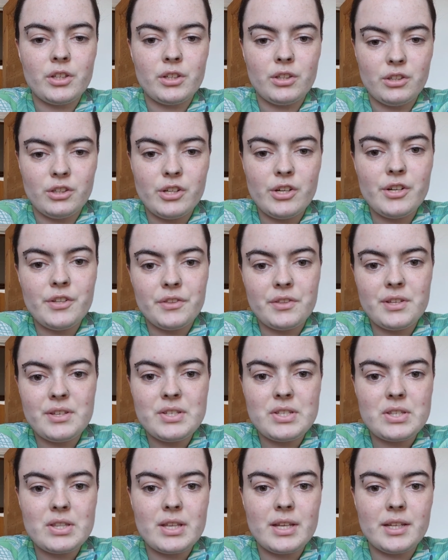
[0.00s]
learn
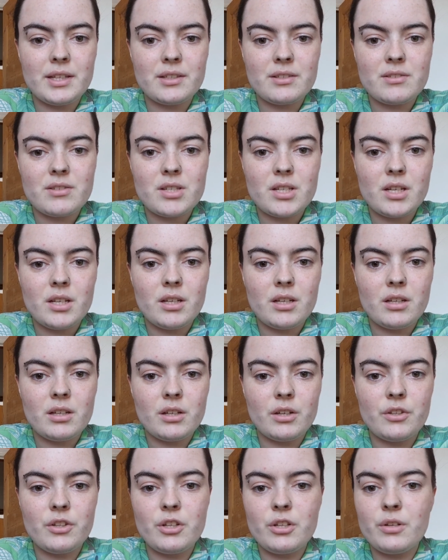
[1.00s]
these things,
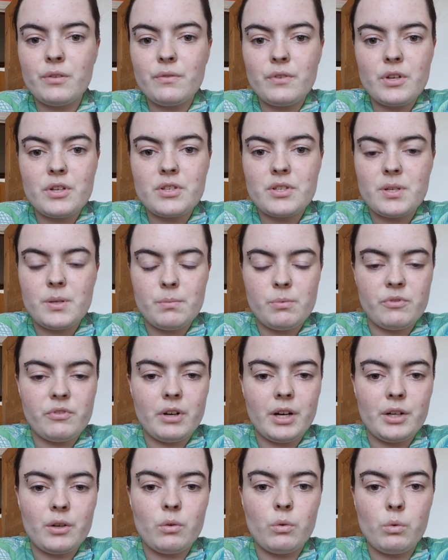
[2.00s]
and the university
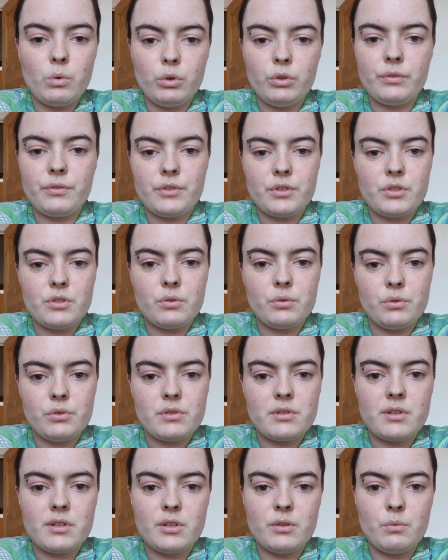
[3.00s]
provide all of the
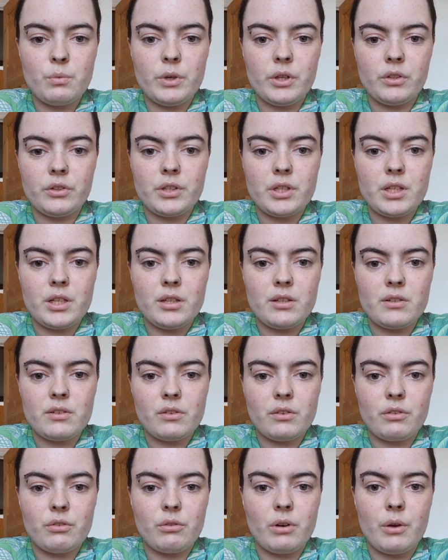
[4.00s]
tools that you will need
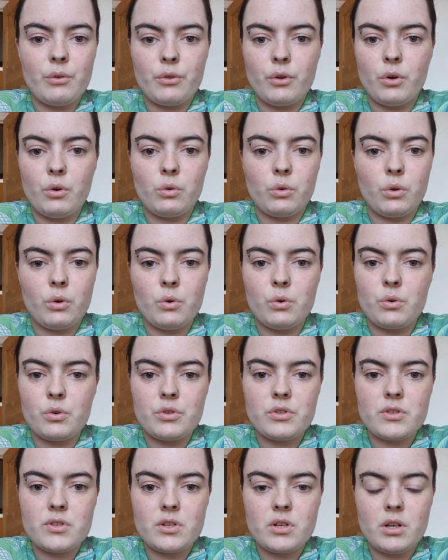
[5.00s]
throughout the whole
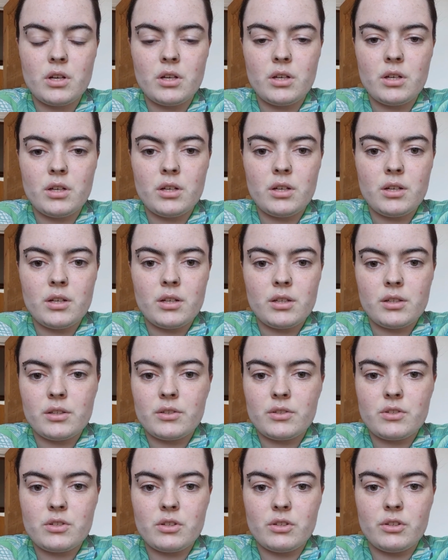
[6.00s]
course
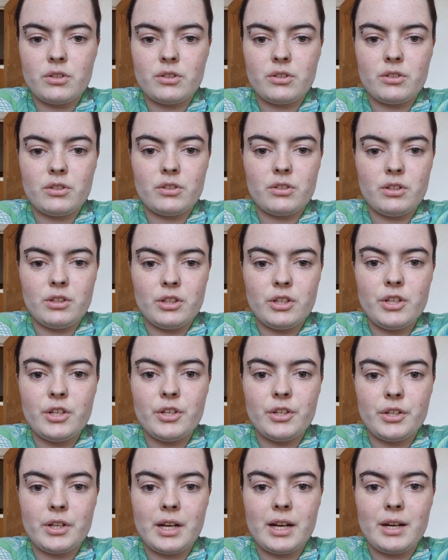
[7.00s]
to
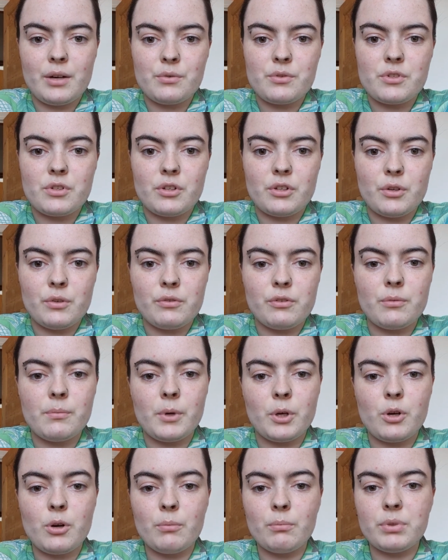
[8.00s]
learn how to go
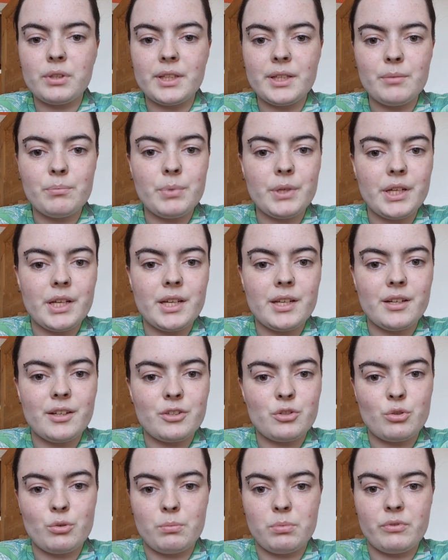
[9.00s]
from a complete
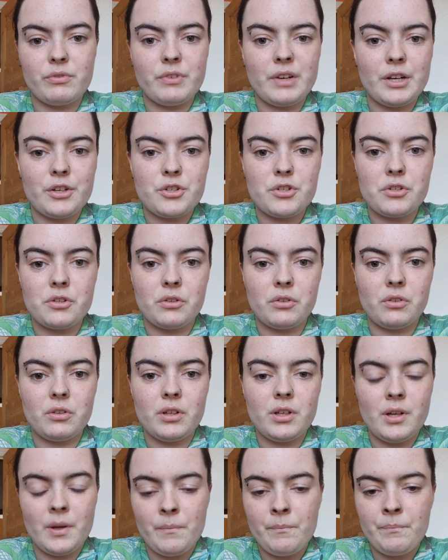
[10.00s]
beginner to a professional.